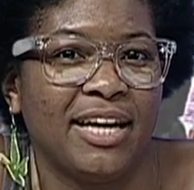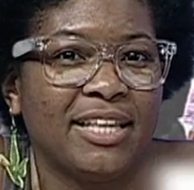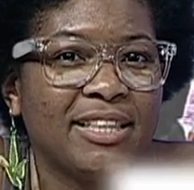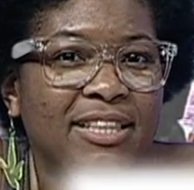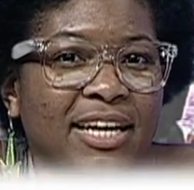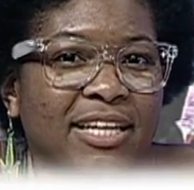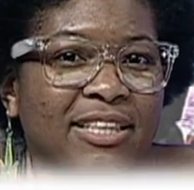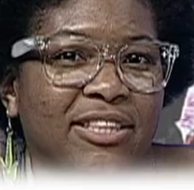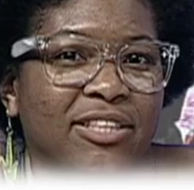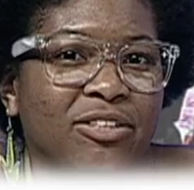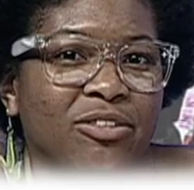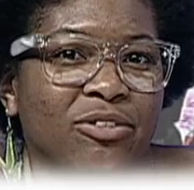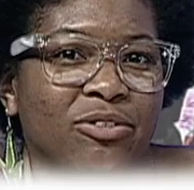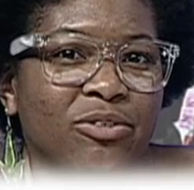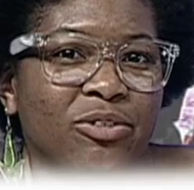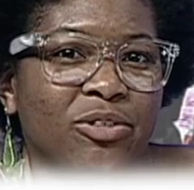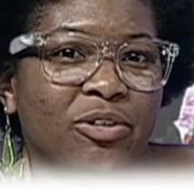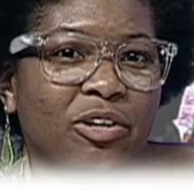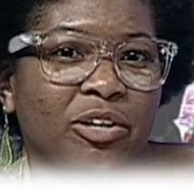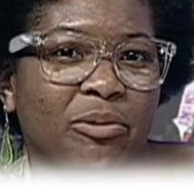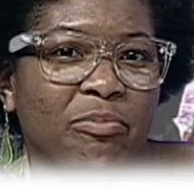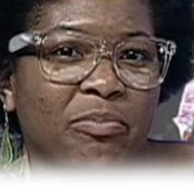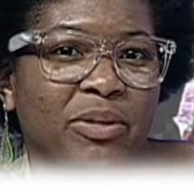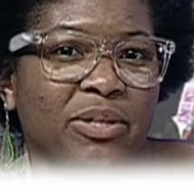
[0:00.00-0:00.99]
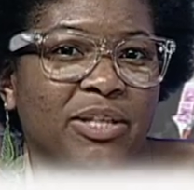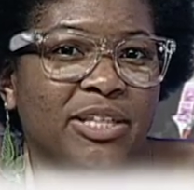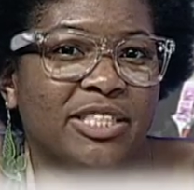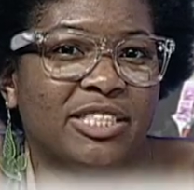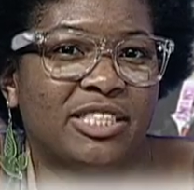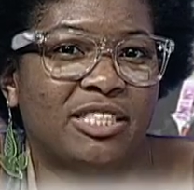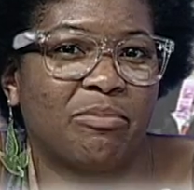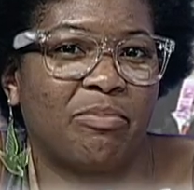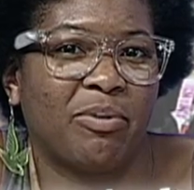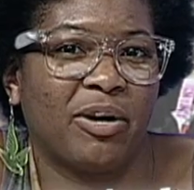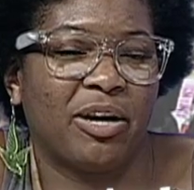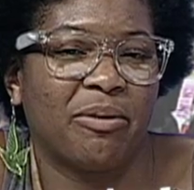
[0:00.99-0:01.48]
that the New York Police
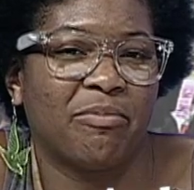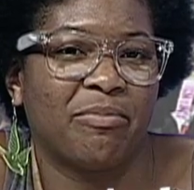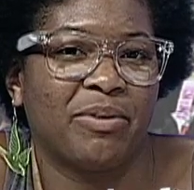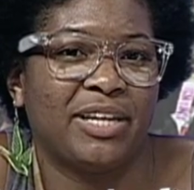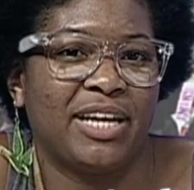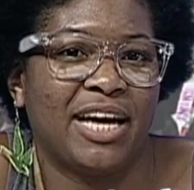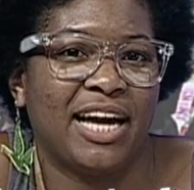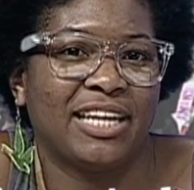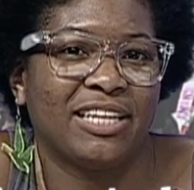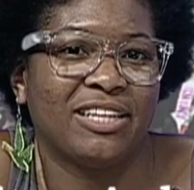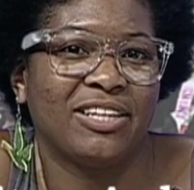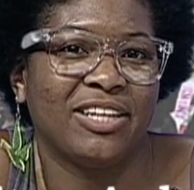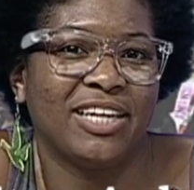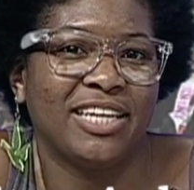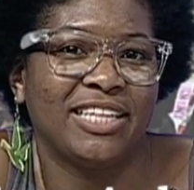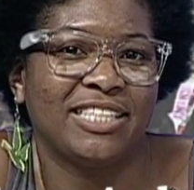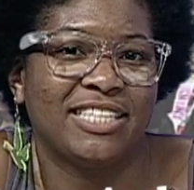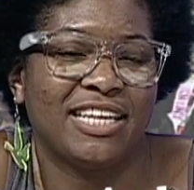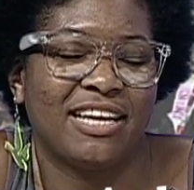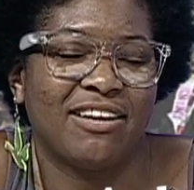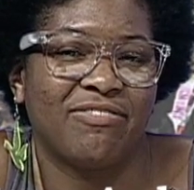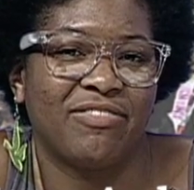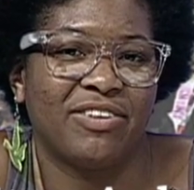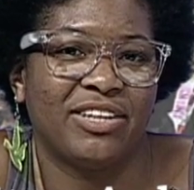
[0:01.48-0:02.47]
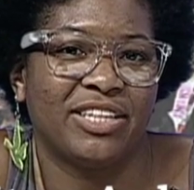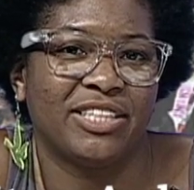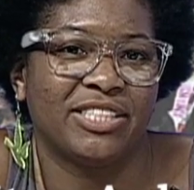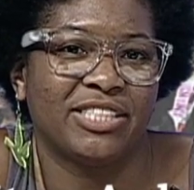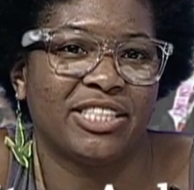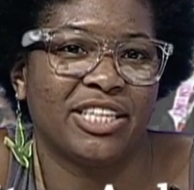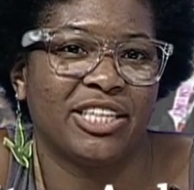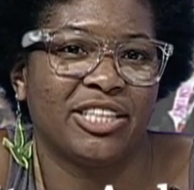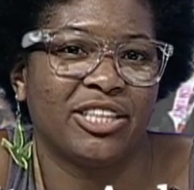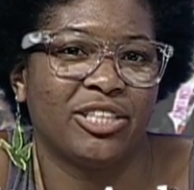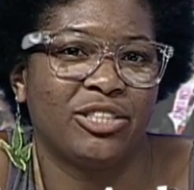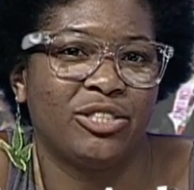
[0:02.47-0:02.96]
Department had linked
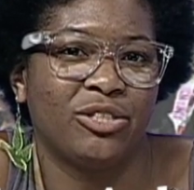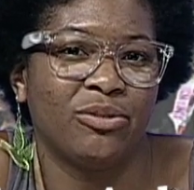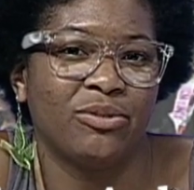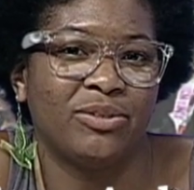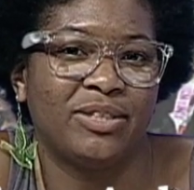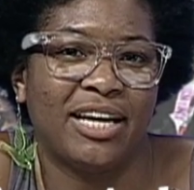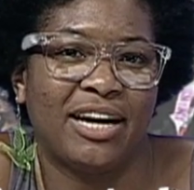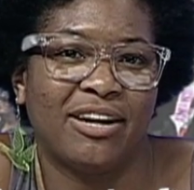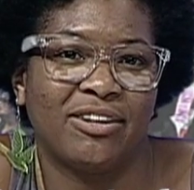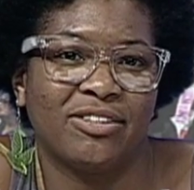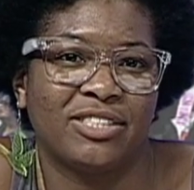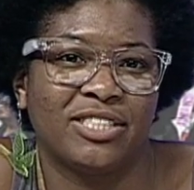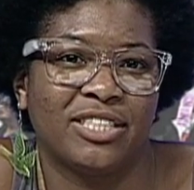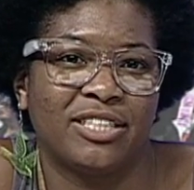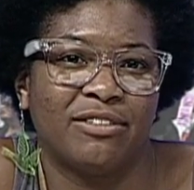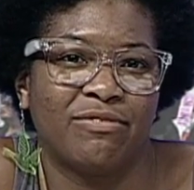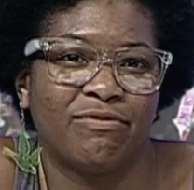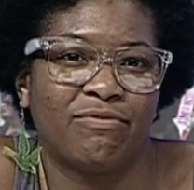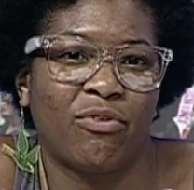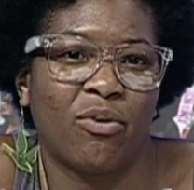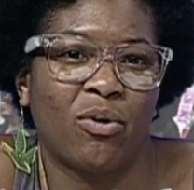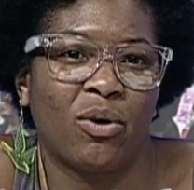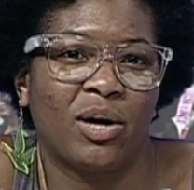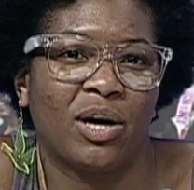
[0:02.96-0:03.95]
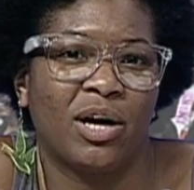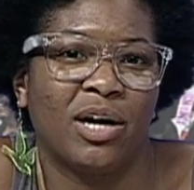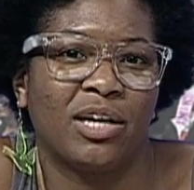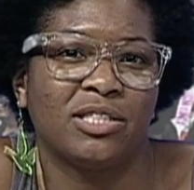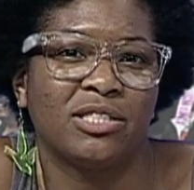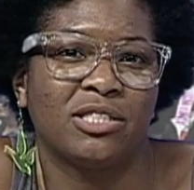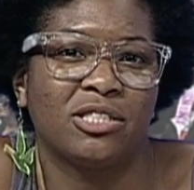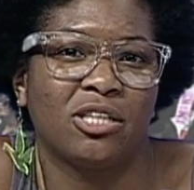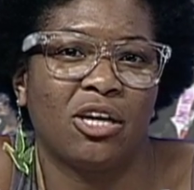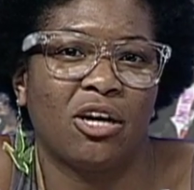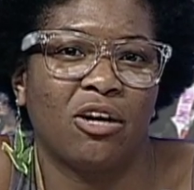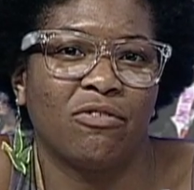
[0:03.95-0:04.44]
evidence in the 2004
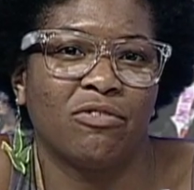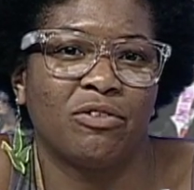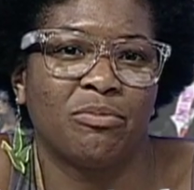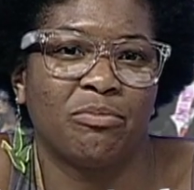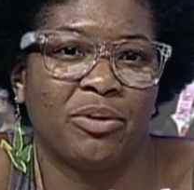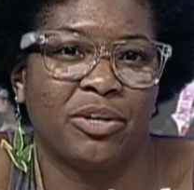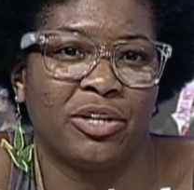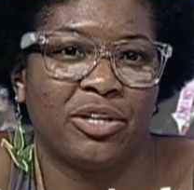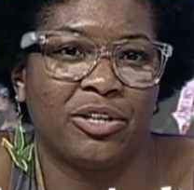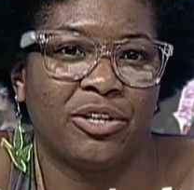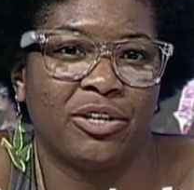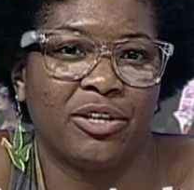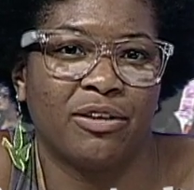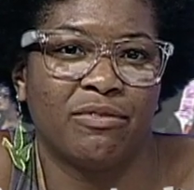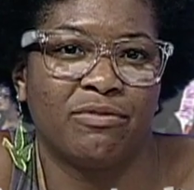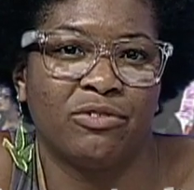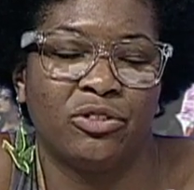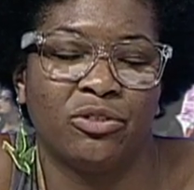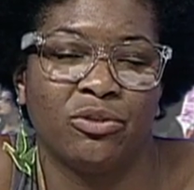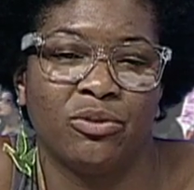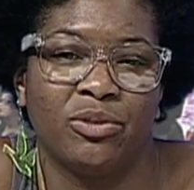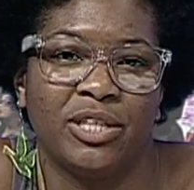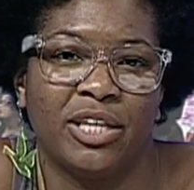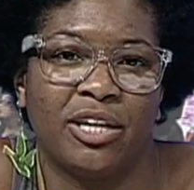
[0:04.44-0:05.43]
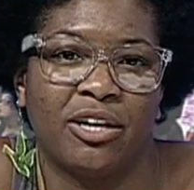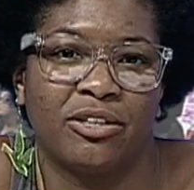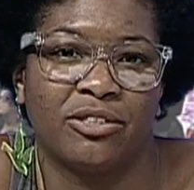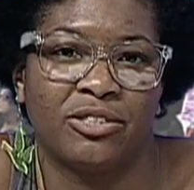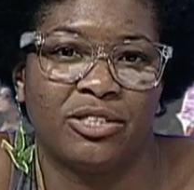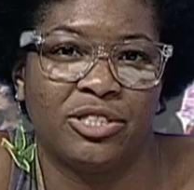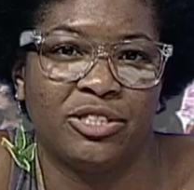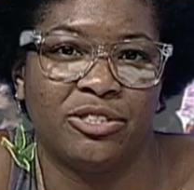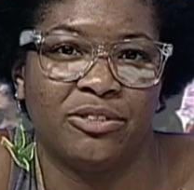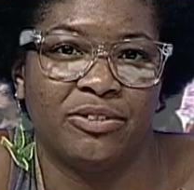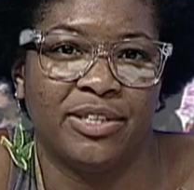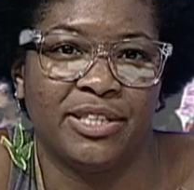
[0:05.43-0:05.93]
unsolved murder of Juilliard
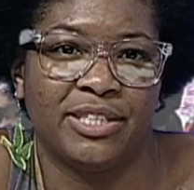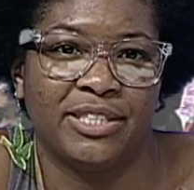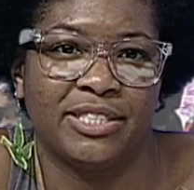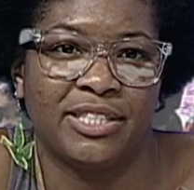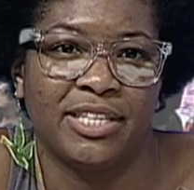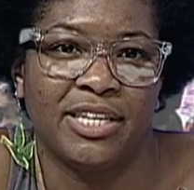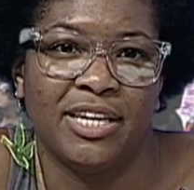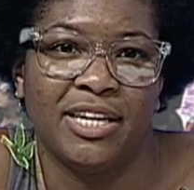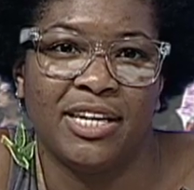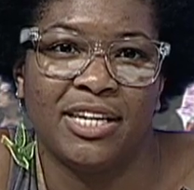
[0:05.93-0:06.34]
student